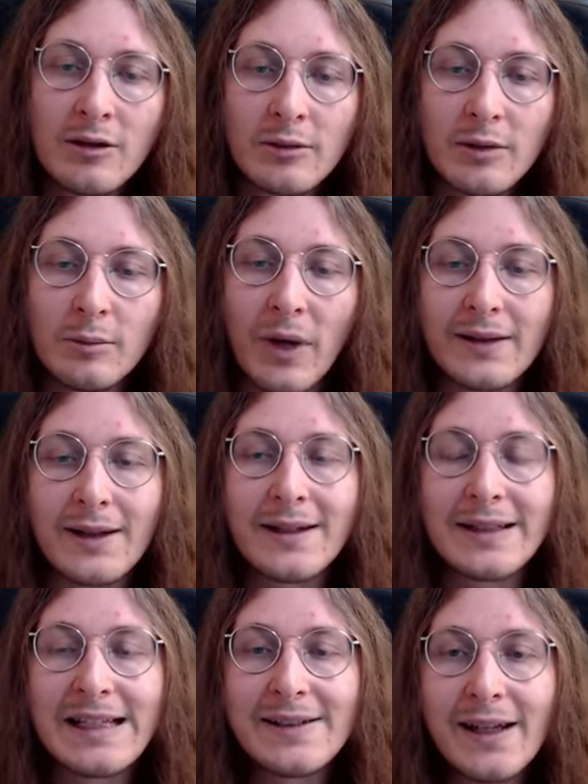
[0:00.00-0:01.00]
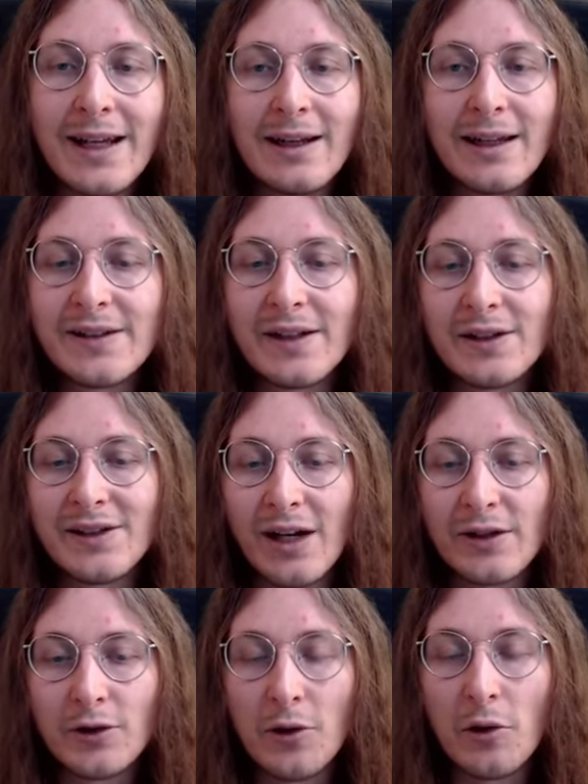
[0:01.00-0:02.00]
But this skill isn't
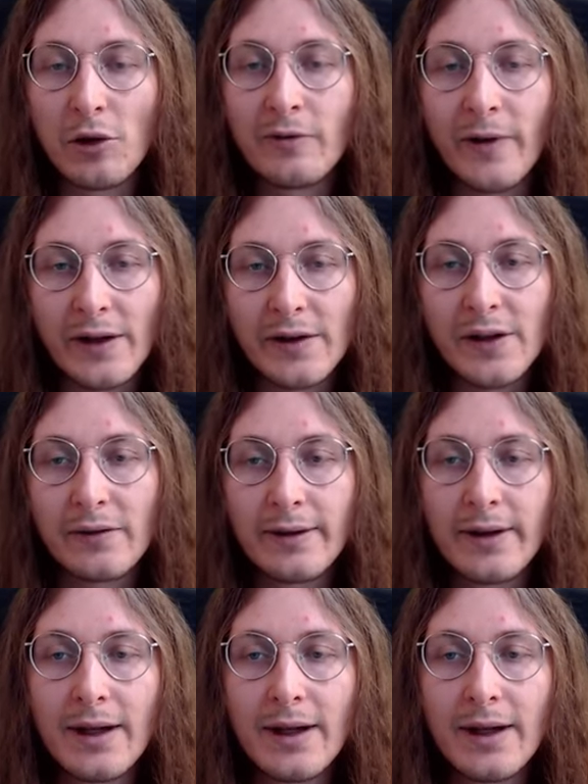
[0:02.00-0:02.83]
just offensive.